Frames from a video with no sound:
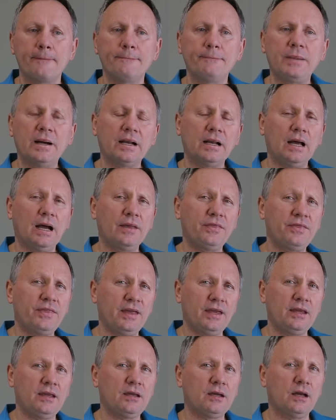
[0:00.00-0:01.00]
But I
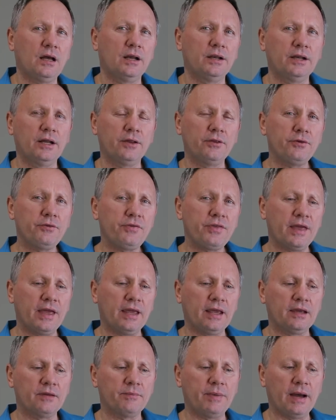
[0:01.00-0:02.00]
think another
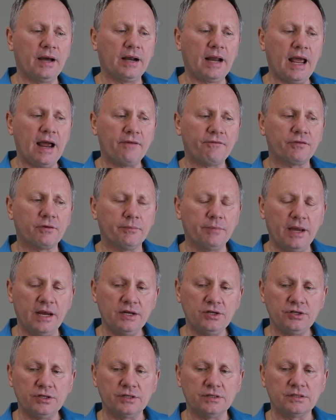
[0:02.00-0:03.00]
thing about
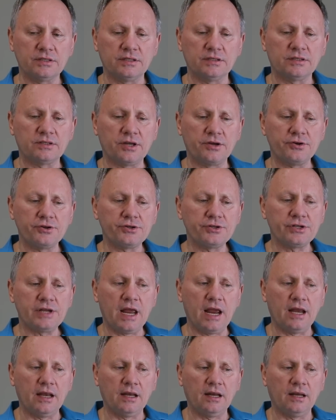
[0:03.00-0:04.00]
affirmations is
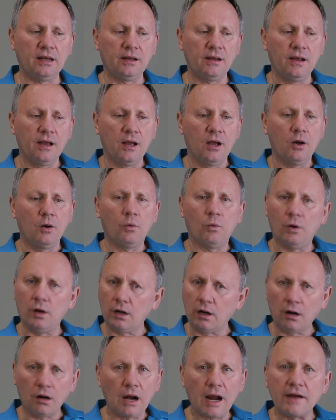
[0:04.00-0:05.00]
understanding
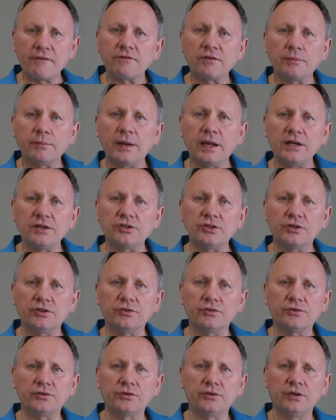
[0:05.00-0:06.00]
what are
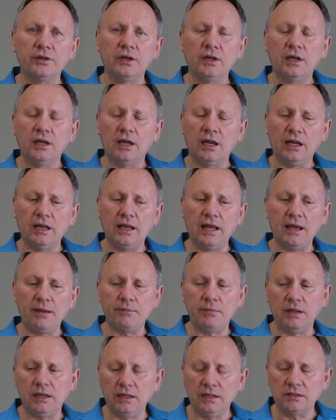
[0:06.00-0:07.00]
affirmations. And
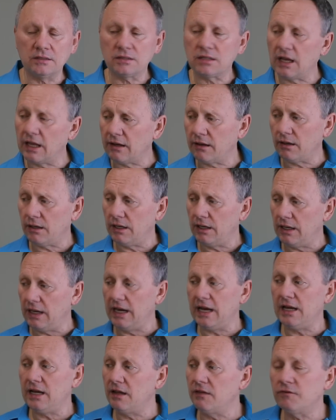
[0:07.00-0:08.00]
that means like
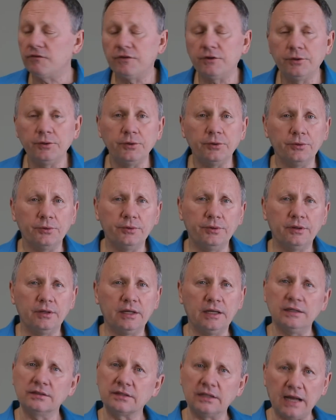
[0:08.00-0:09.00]
eating food
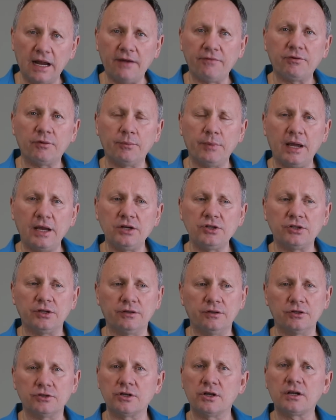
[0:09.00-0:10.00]
is an
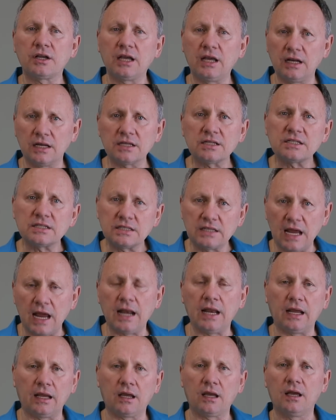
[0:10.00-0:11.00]
affirmation. There's a
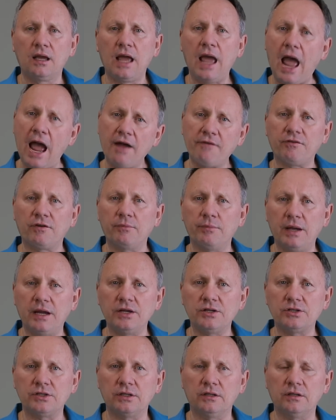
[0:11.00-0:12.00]
kinesthetic
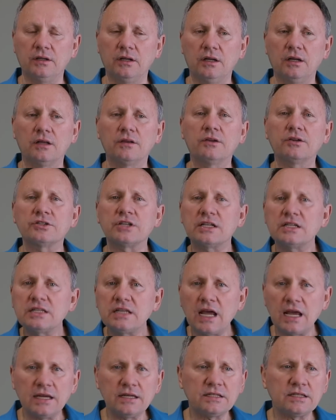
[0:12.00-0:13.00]
affirmation. There's a
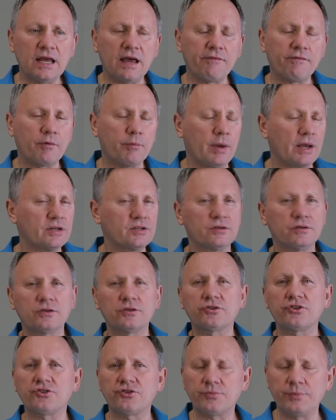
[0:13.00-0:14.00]
taste affirmation.
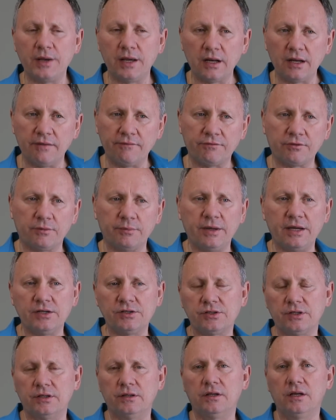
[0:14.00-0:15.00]
There's a smell
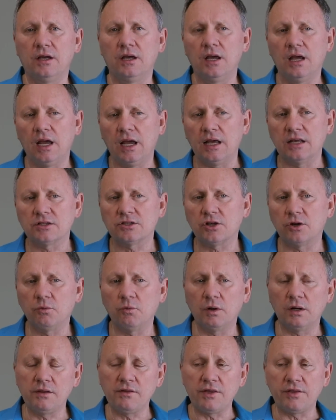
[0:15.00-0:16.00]
affirmation. And so
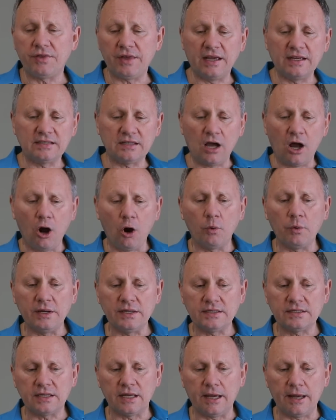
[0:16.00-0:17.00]
one of the things I
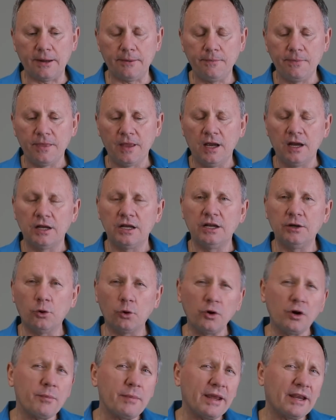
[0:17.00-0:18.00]
always say, in
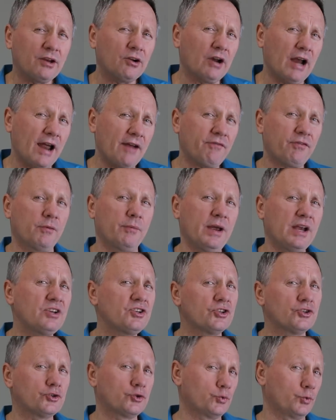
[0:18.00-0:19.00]
order to make your
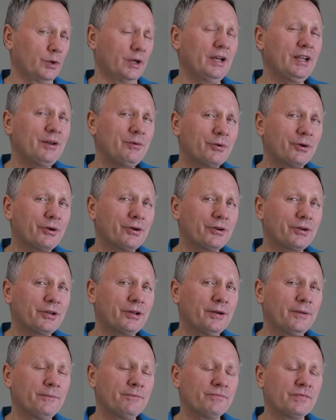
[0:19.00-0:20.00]
affirmations really
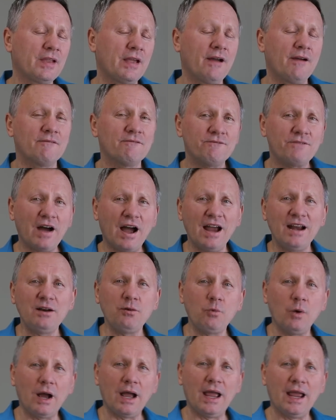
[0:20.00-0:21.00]
work, find a
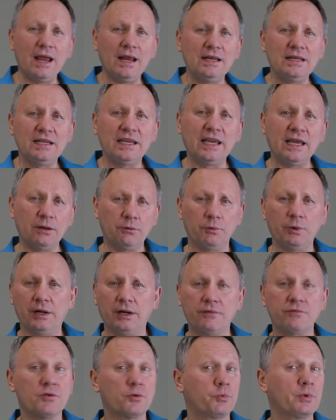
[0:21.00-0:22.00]
way to get rid
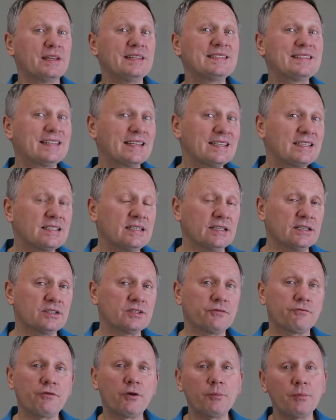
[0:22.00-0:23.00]
of the
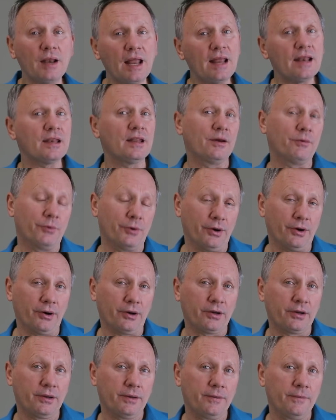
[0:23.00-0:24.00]
resistance from letting it
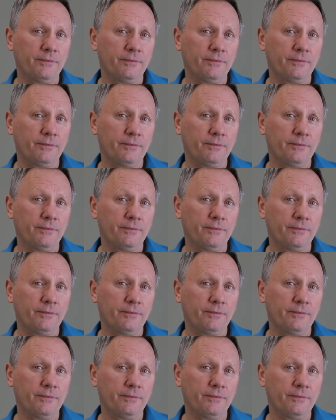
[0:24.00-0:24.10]
work.